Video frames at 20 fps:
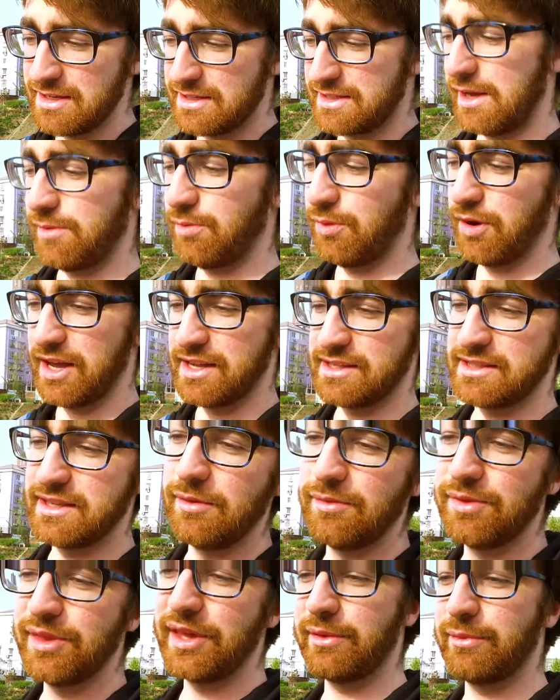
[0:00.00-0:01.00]
subway or
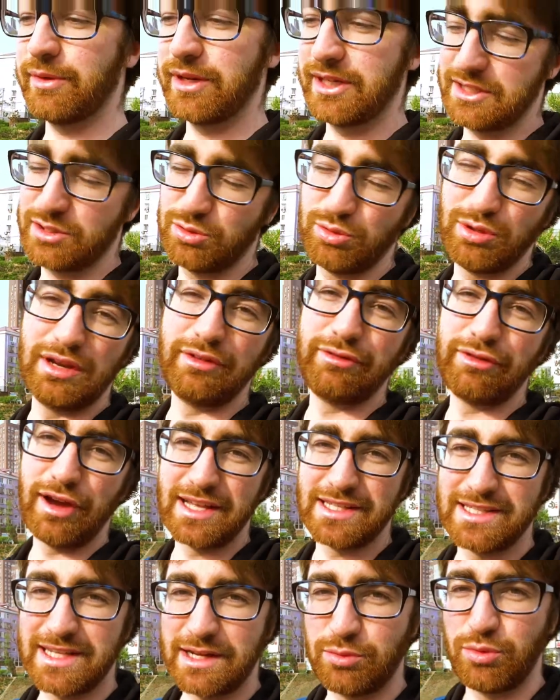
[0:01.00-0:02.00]
something, but it's really far.
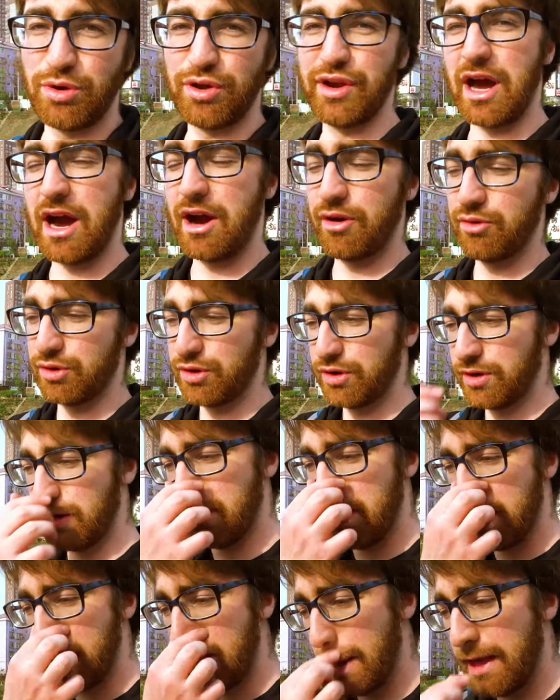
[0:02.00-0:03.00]
It's like one hour
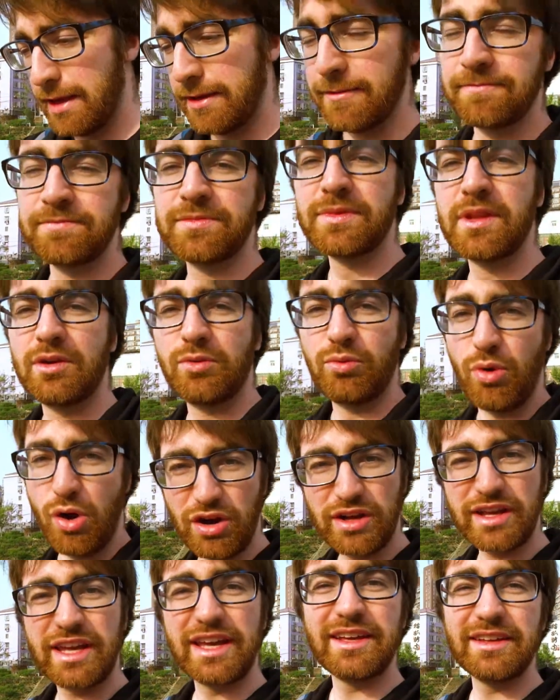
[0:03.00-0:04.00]

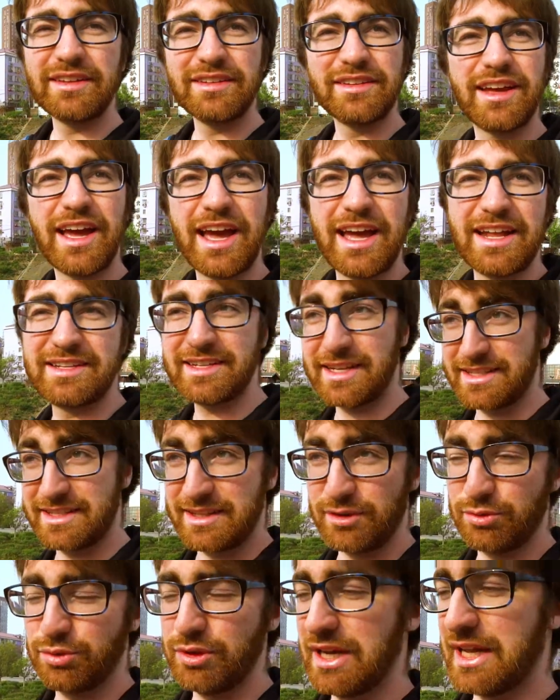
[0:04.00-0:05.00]
walking and taxis
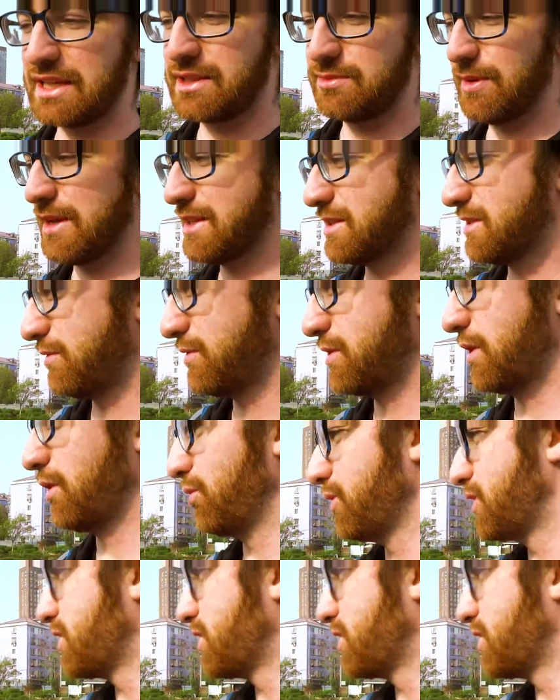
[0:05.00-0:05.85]
are really expensive, so we